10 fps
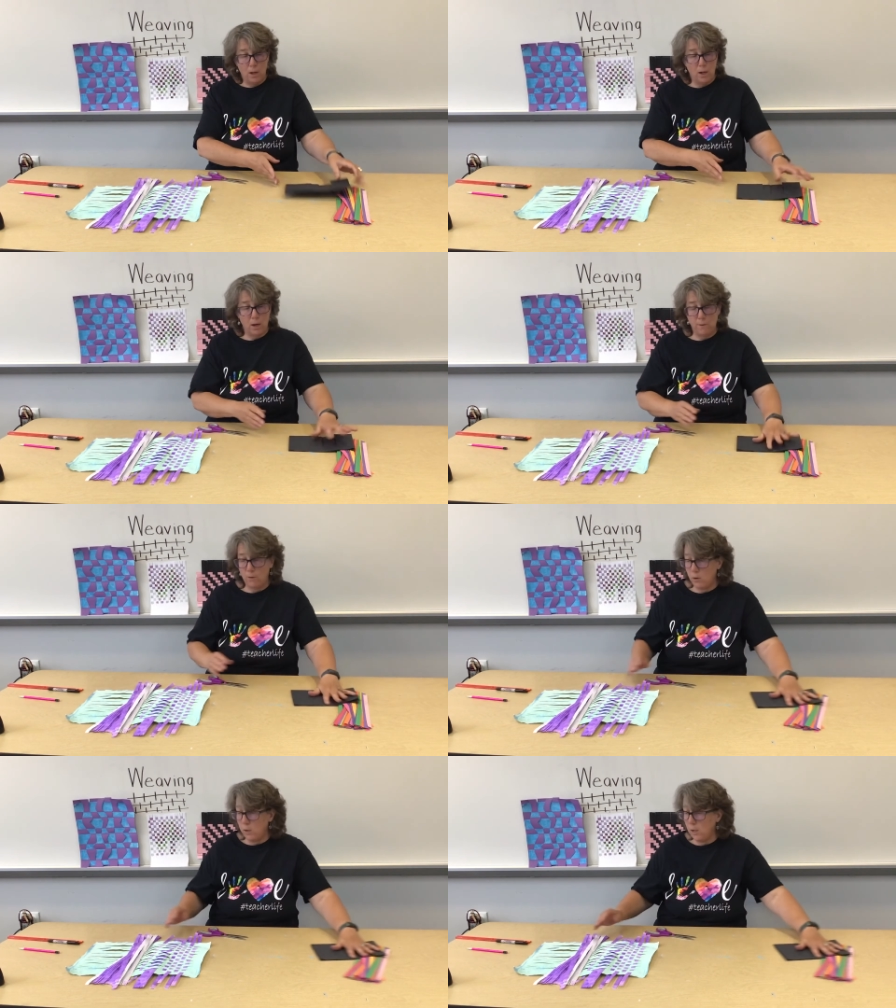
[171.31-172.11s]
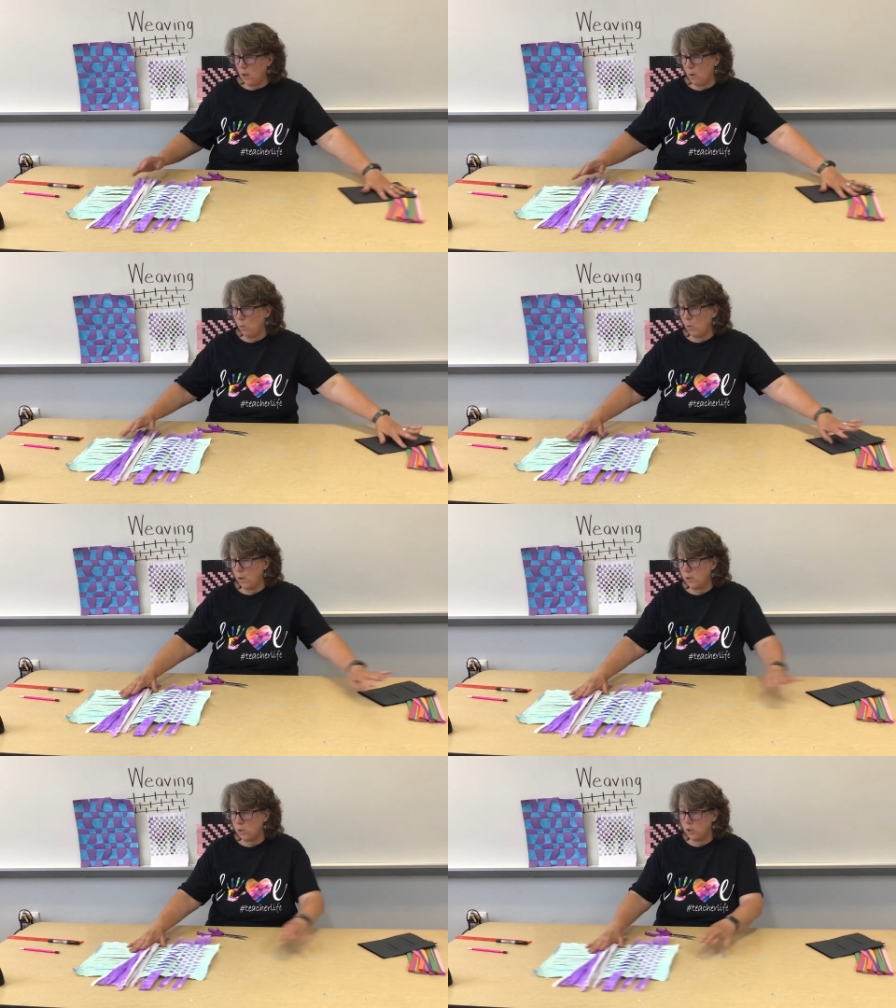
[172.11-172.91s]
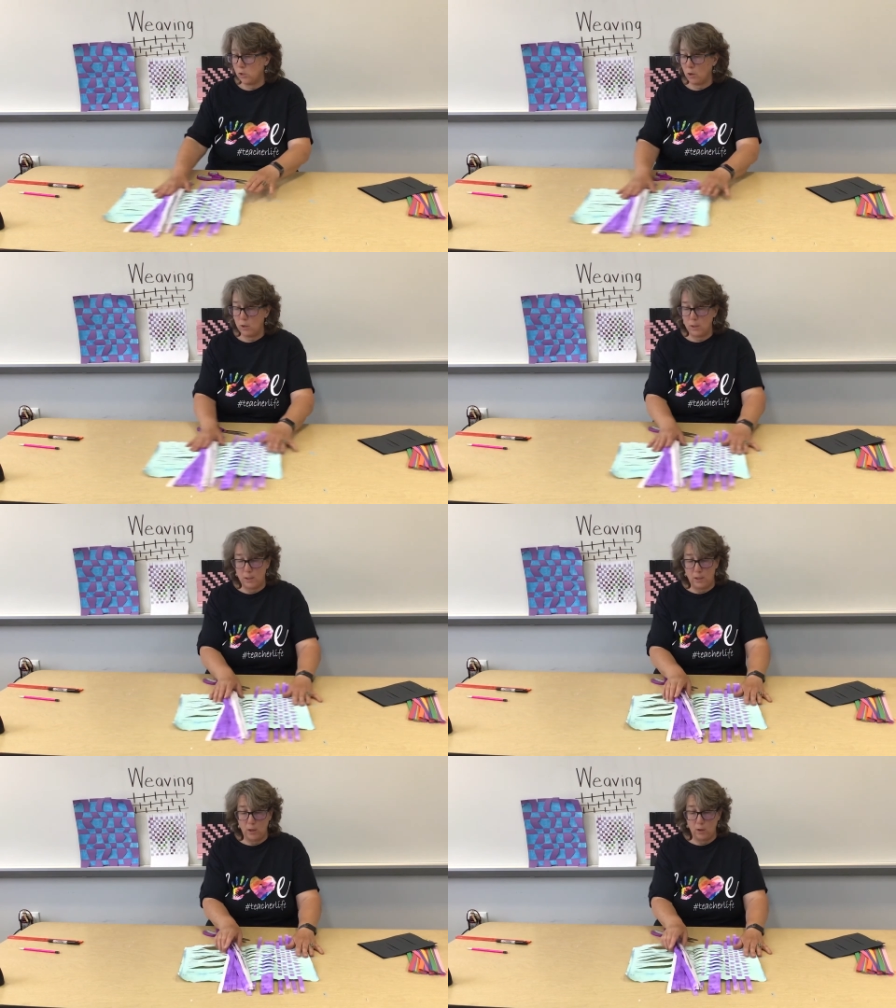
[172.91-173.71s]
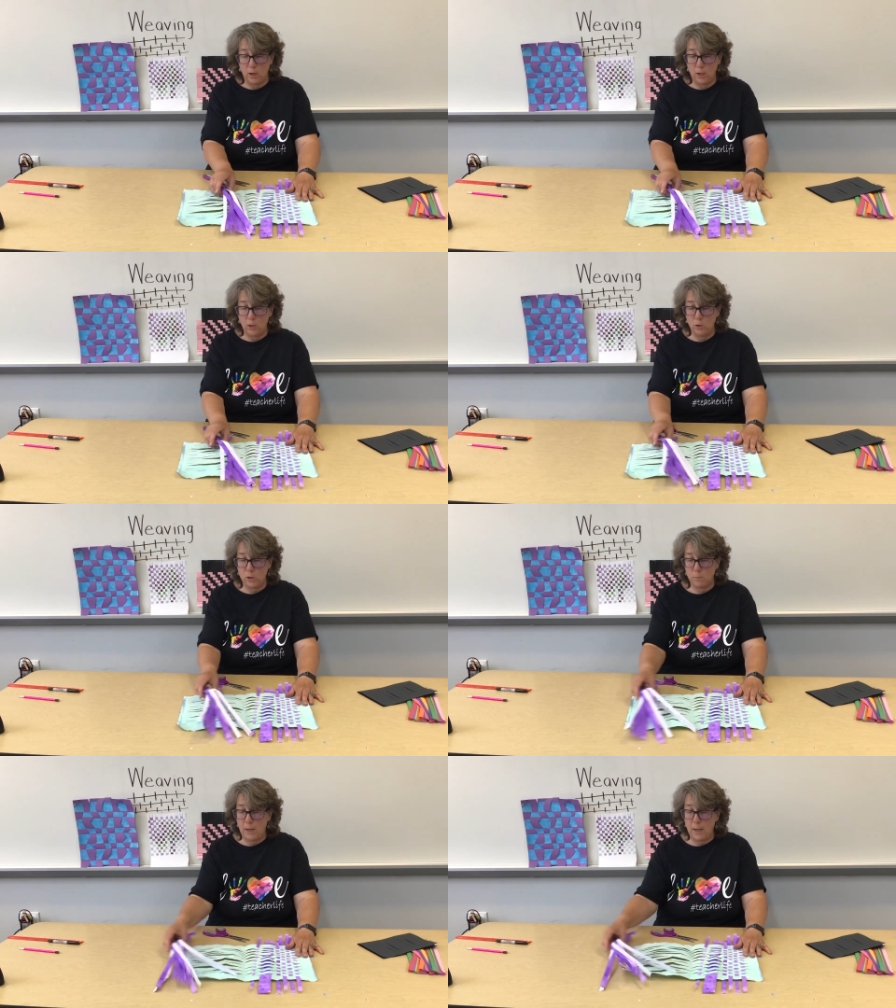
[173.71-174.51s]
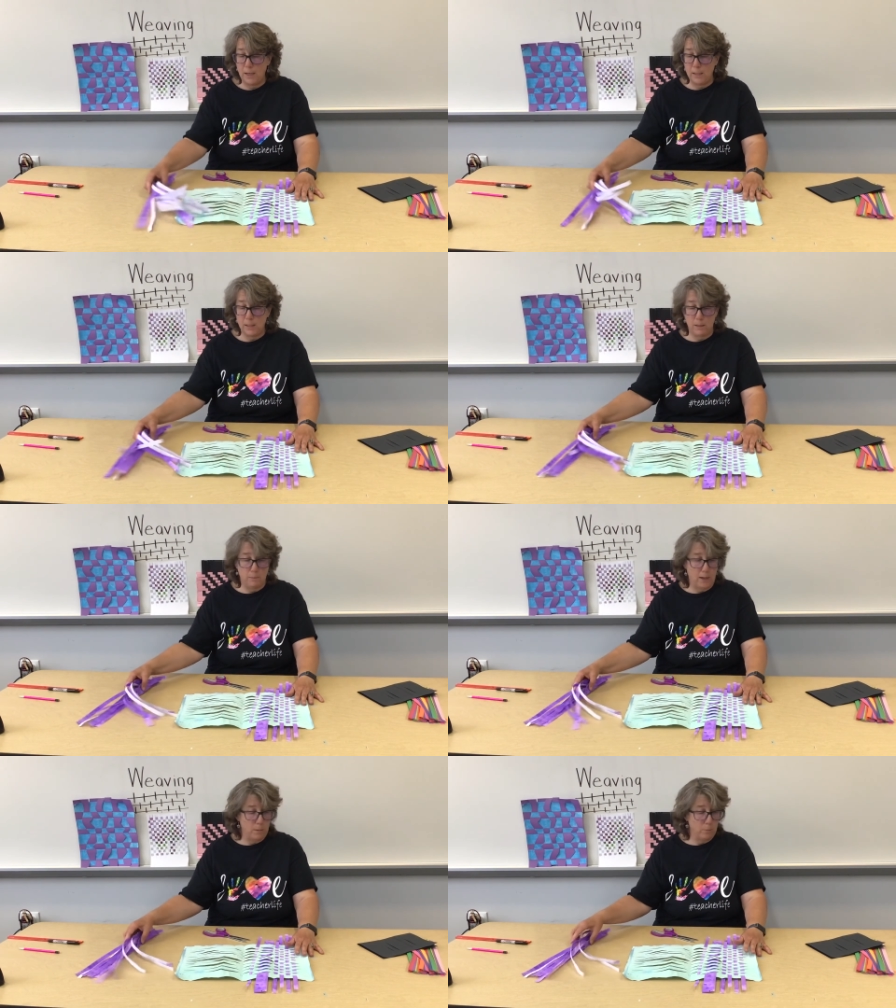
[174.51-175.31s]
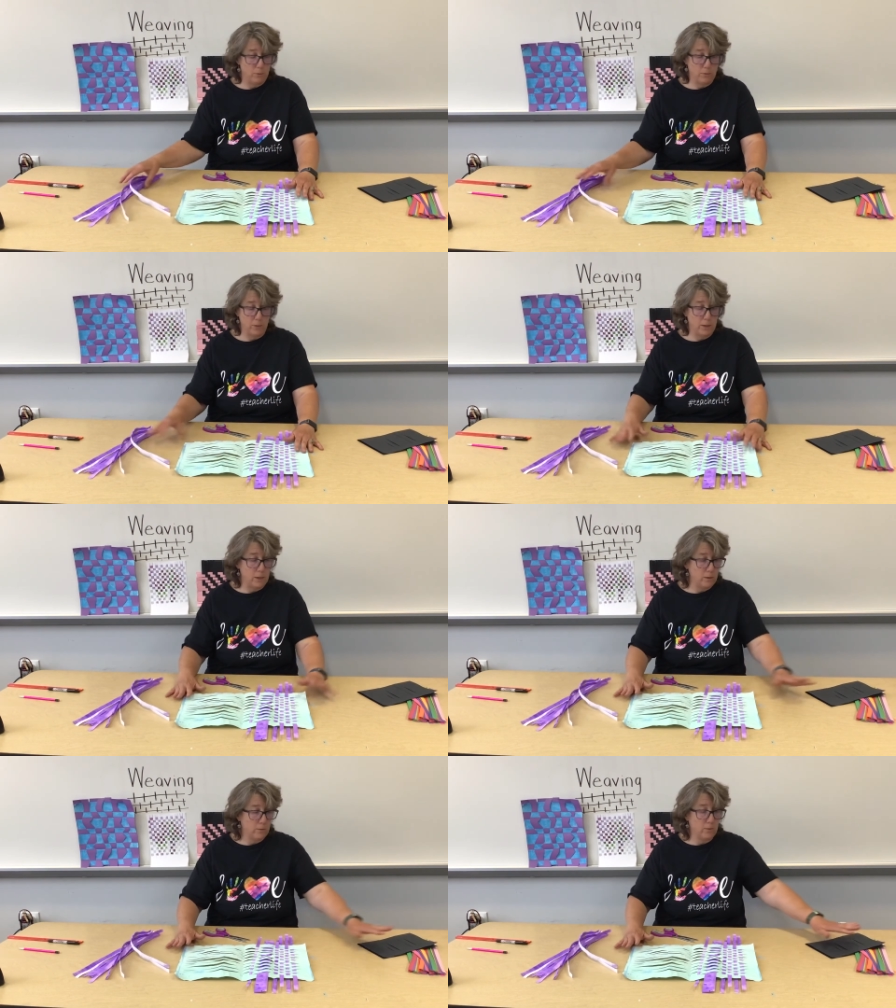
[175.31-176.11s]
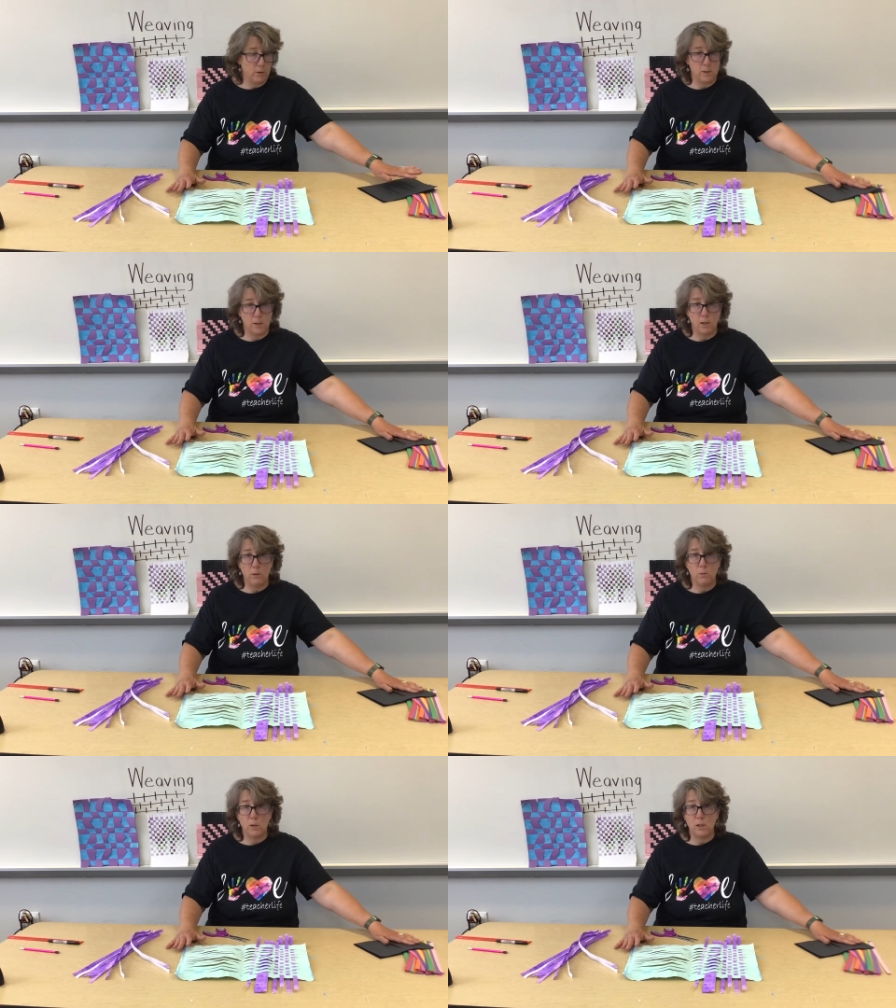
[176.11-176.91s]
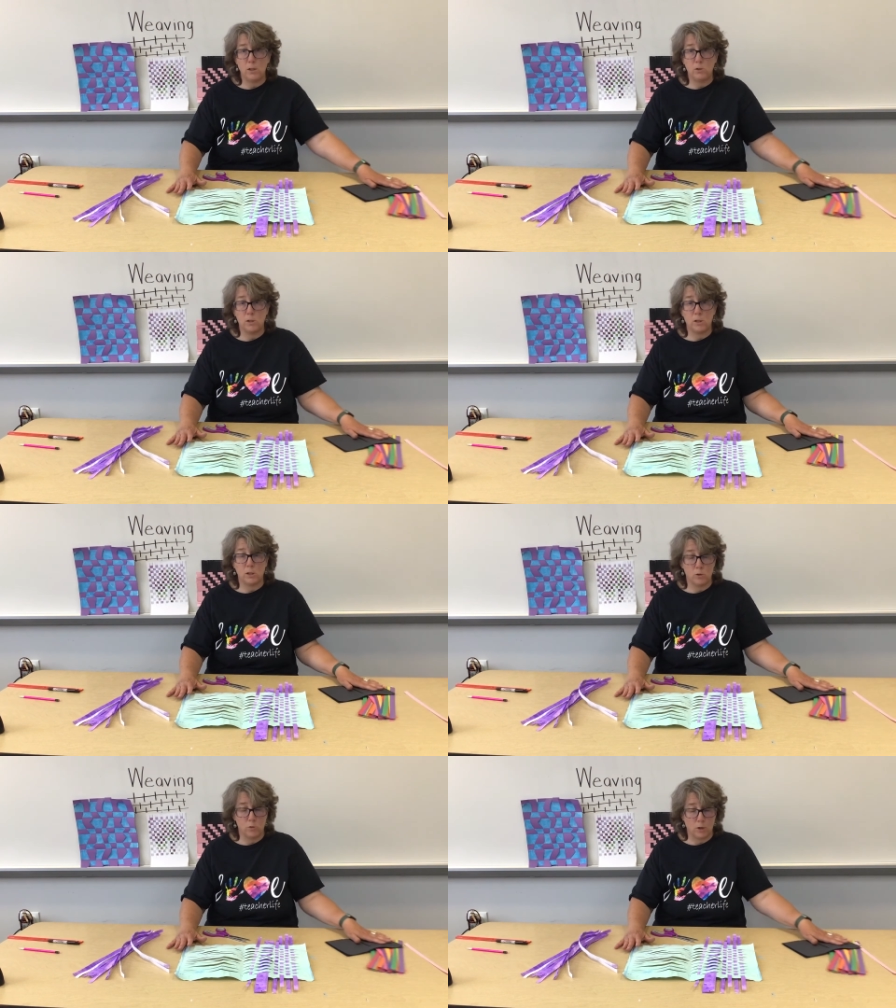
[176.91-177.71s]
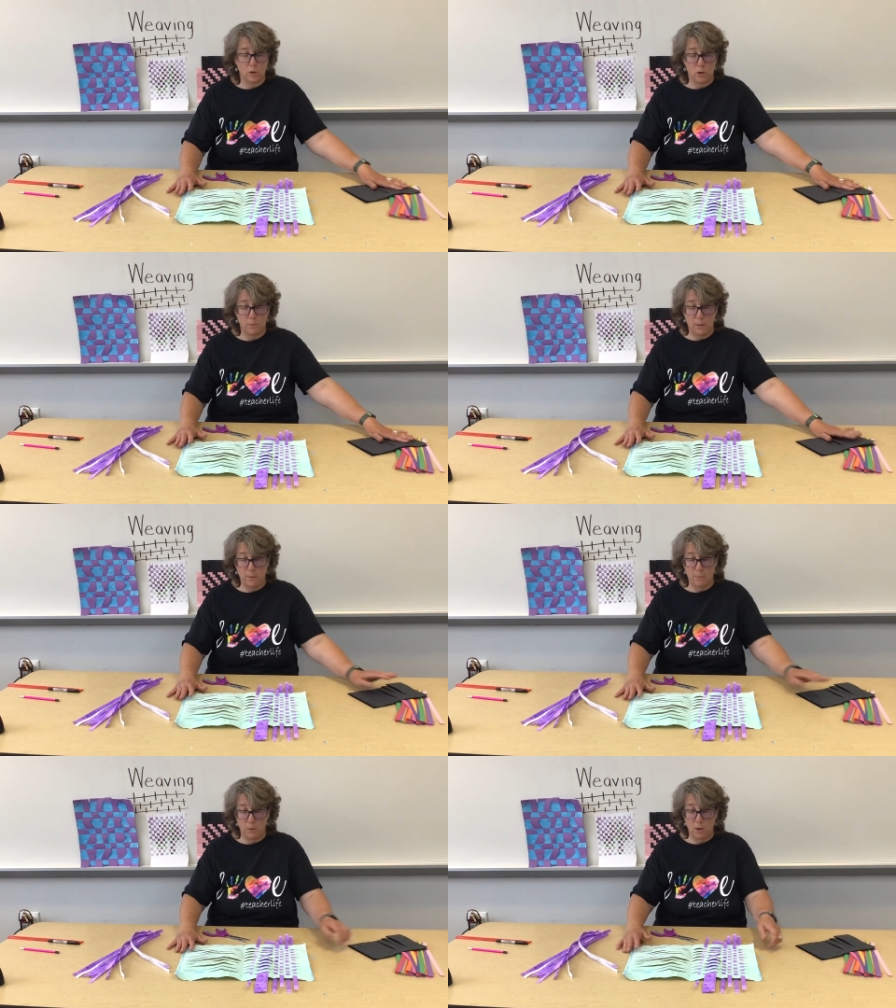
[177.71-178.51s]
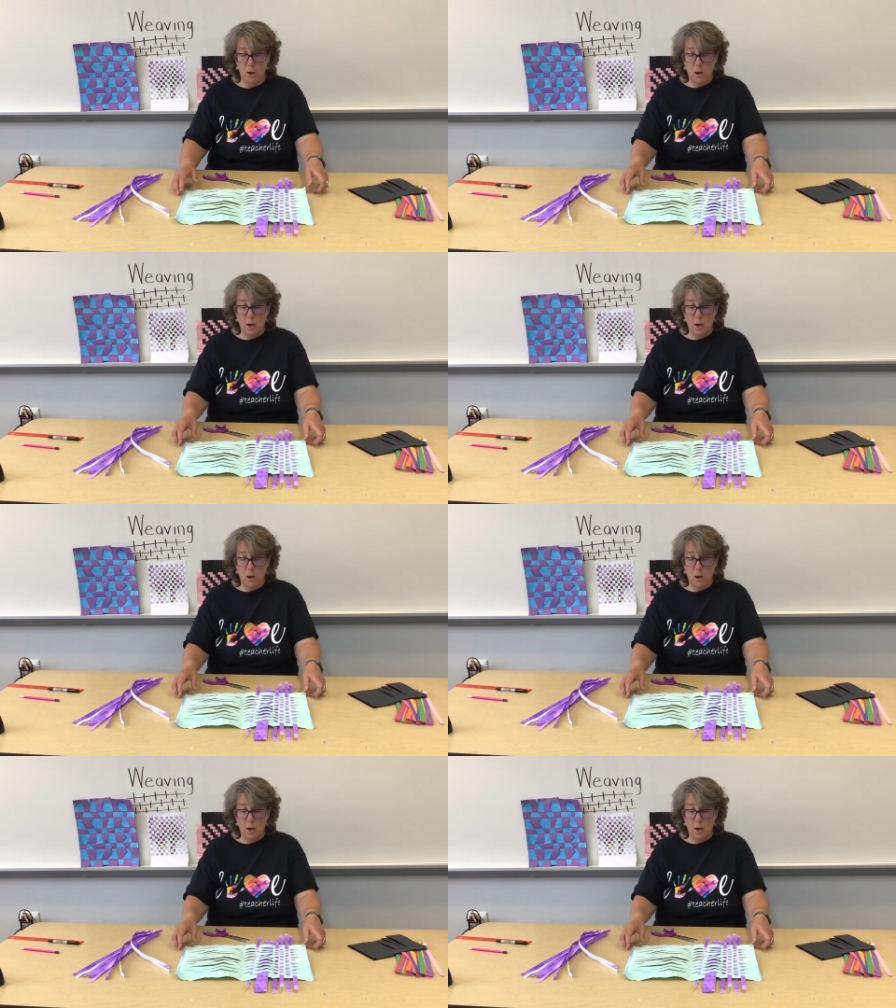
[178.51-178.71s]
And I've already got one started here. And I used painted paper for this. For this other one, I used construction paper.